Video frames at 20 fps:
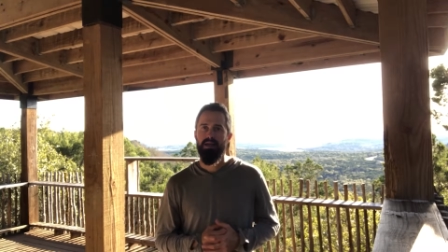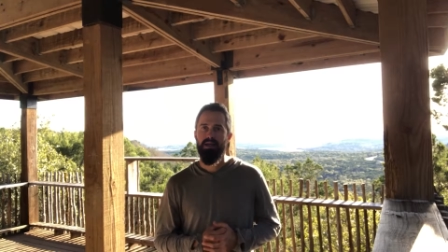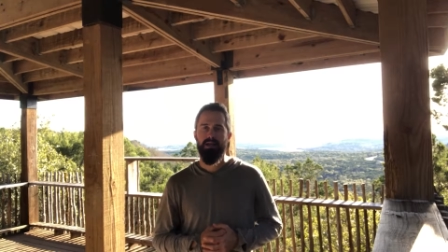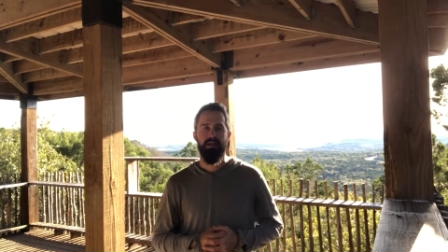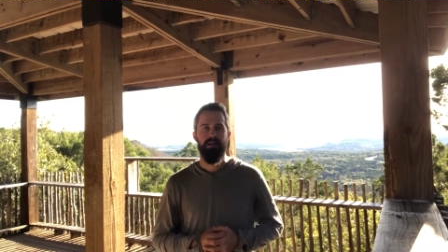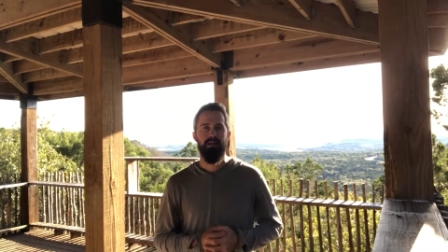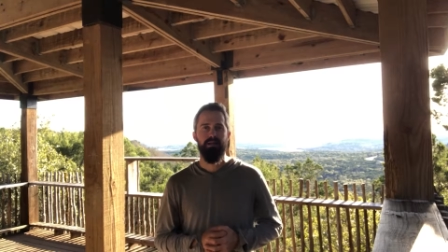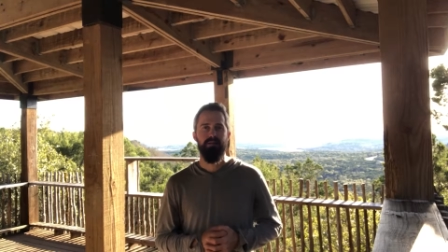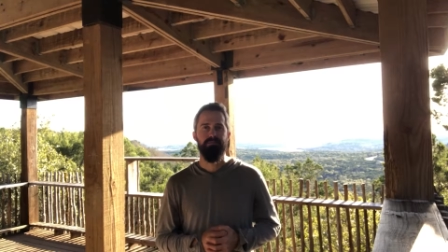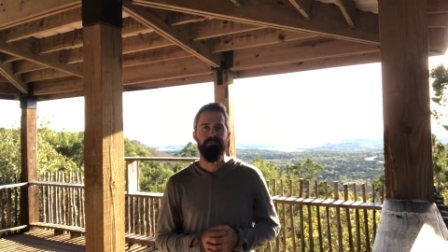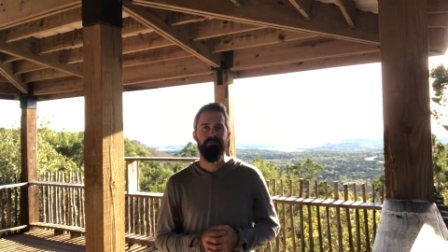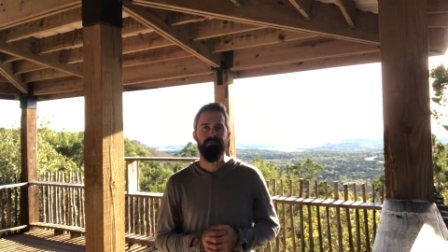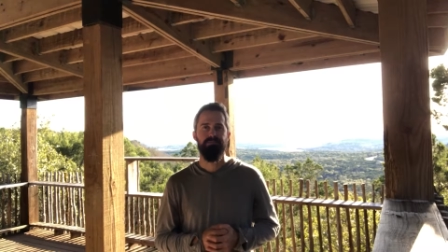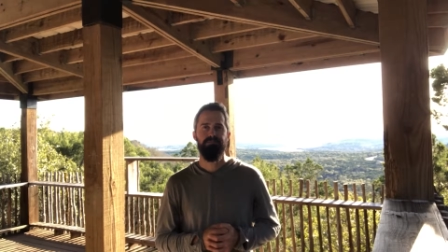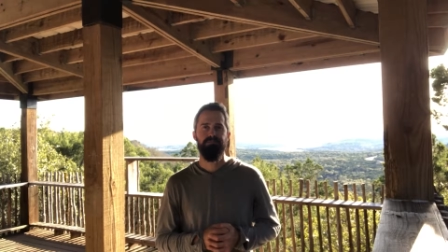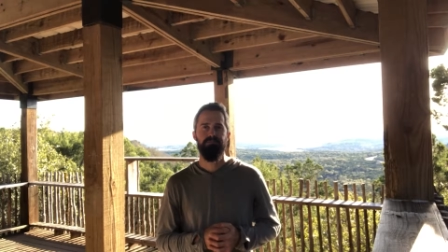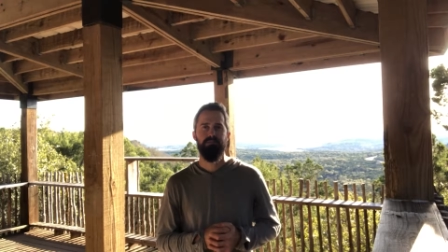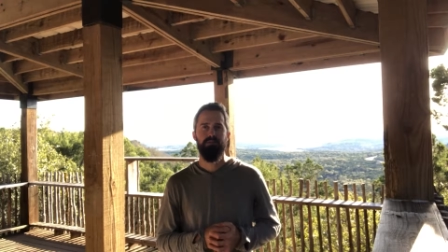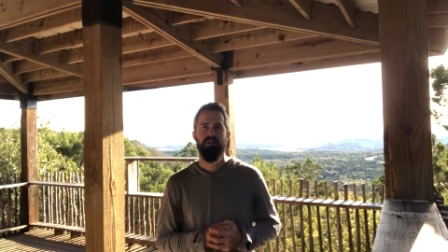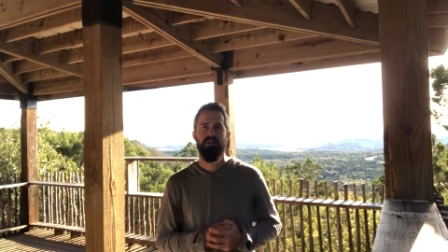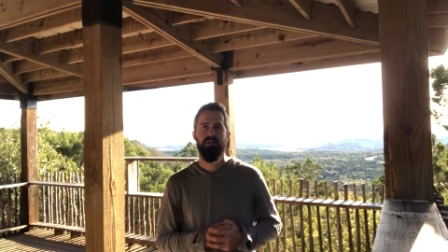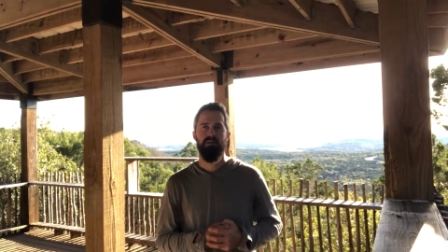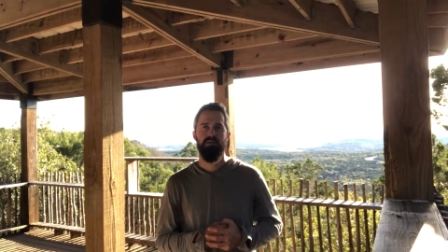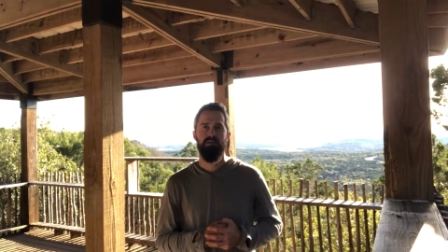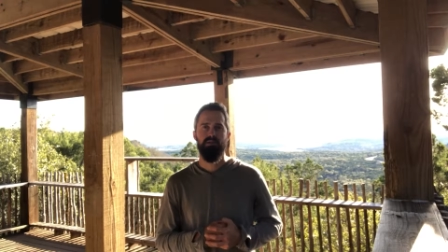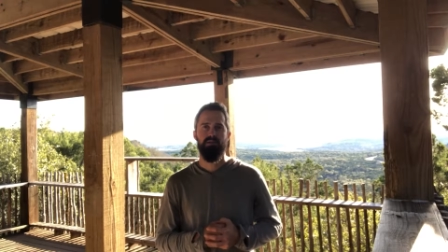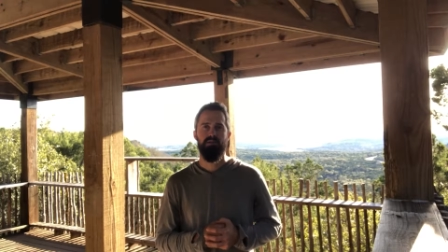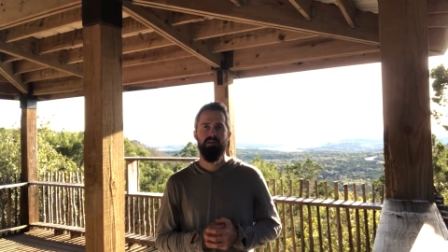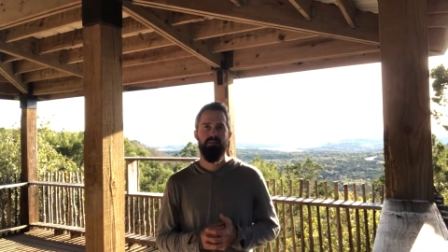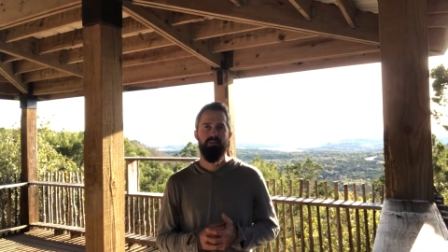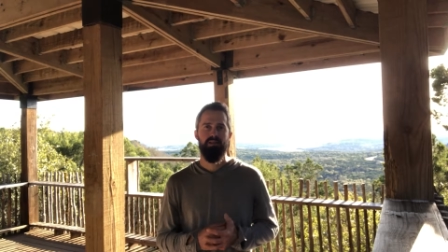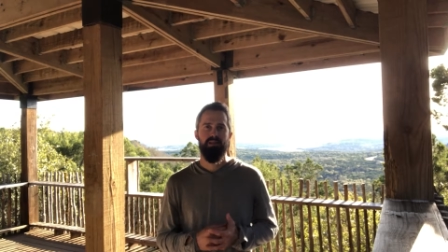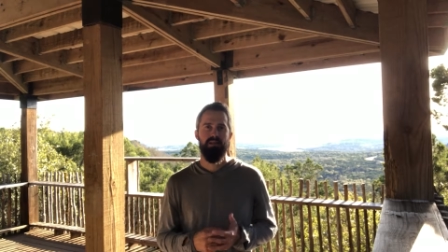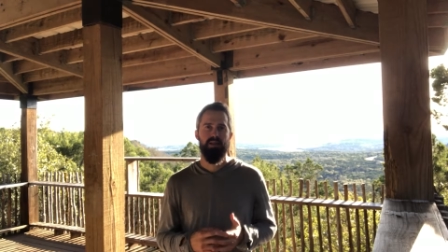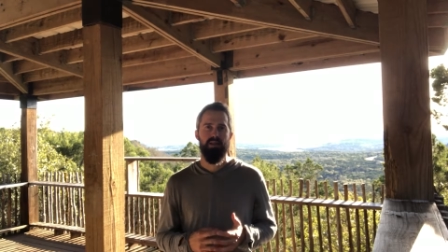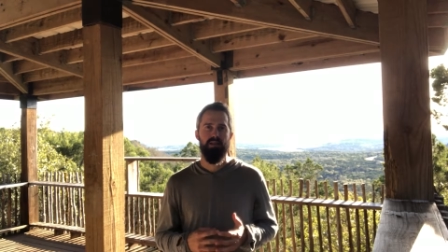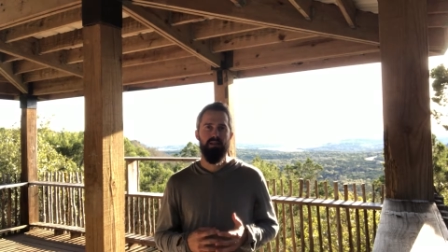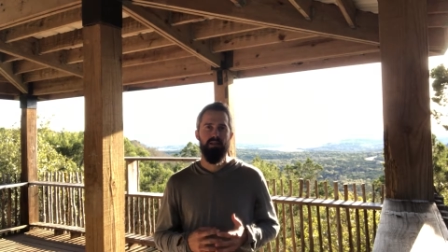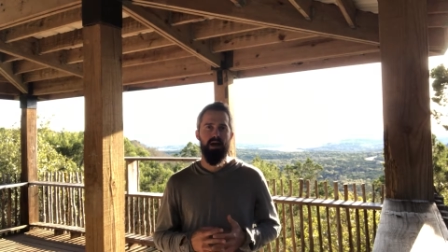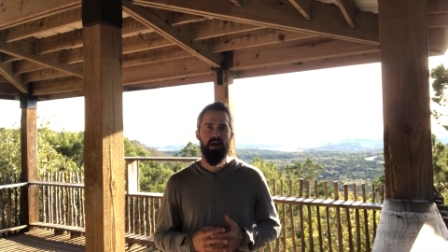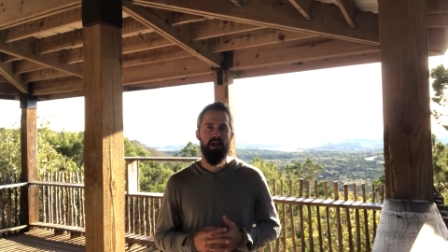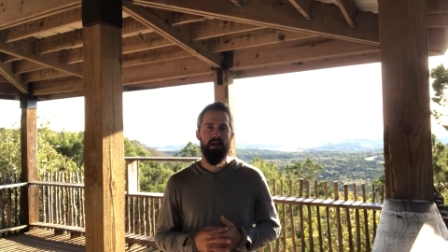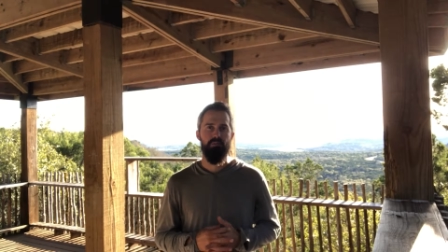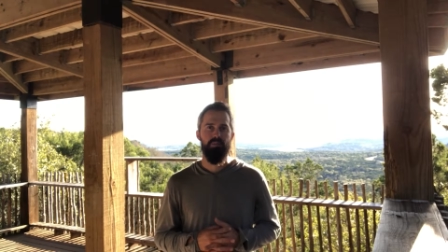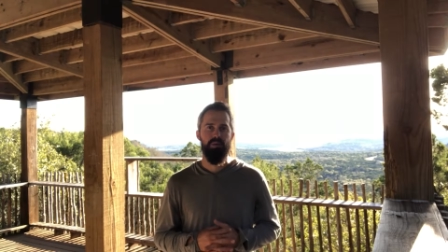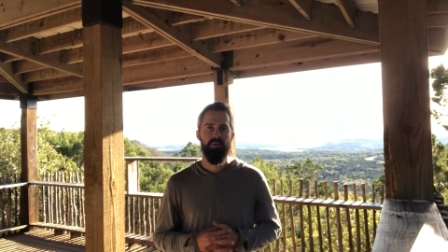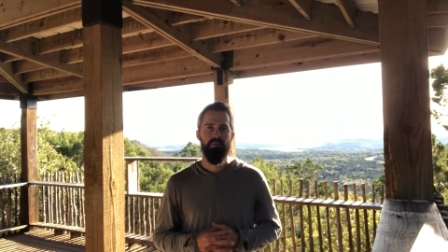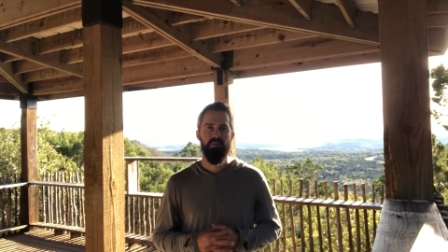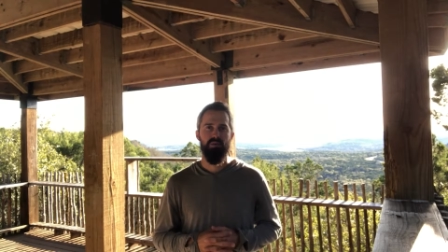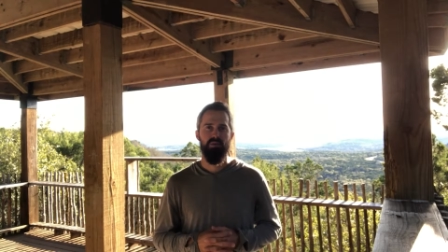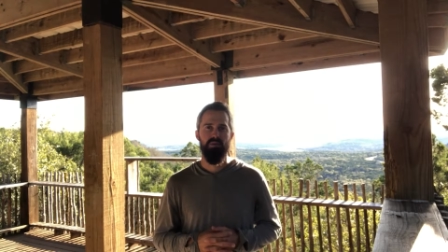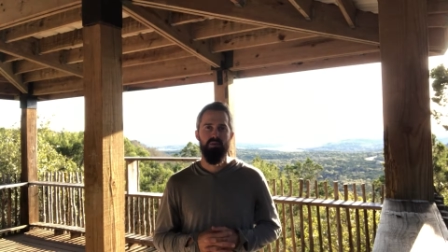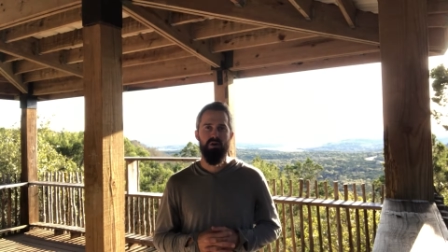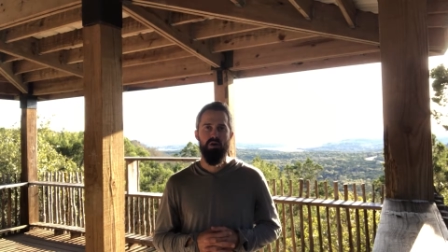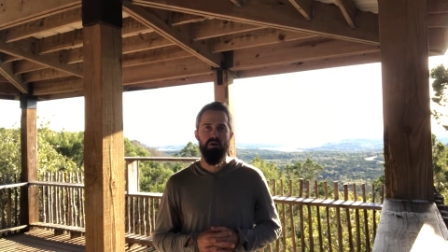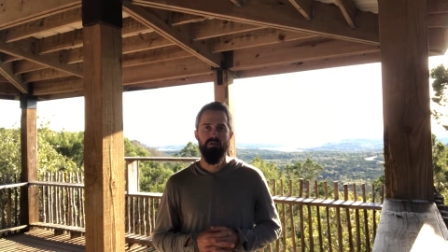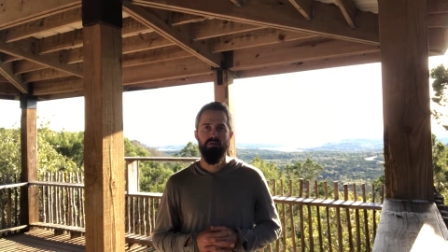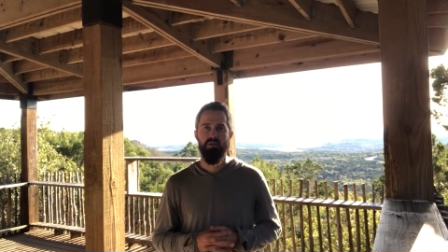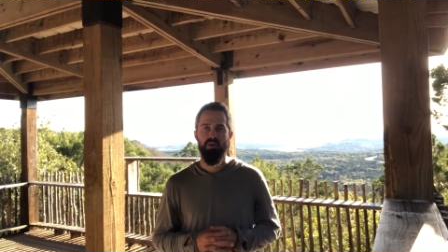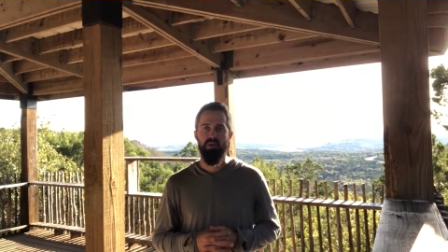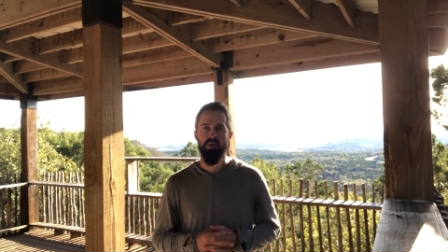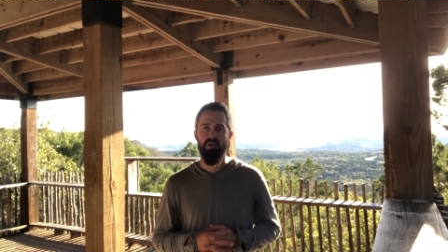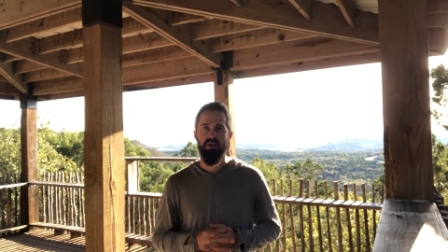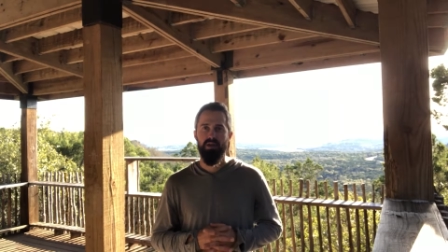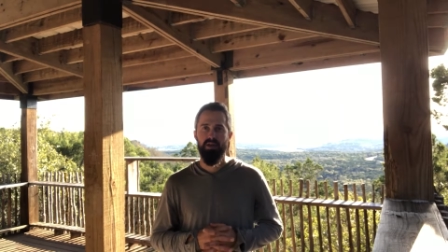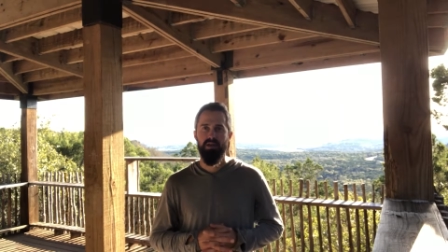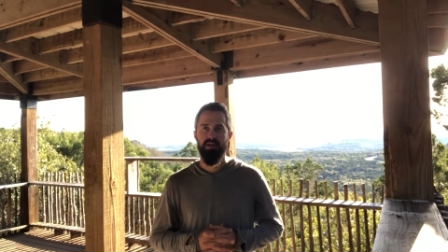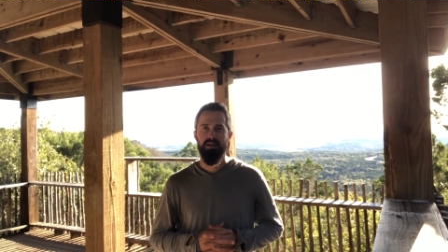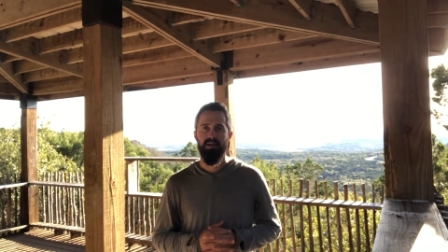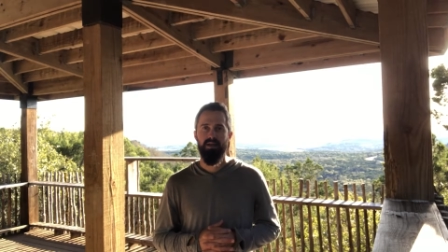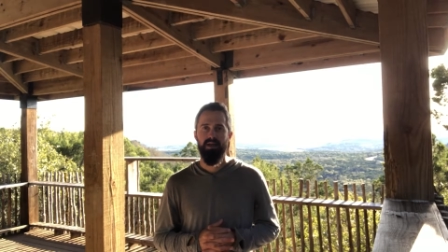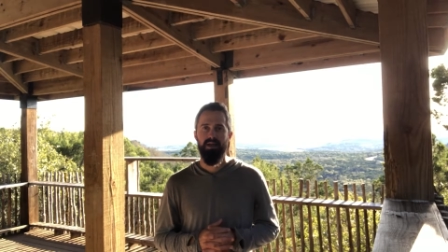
Um, Something that a lot of people overlook,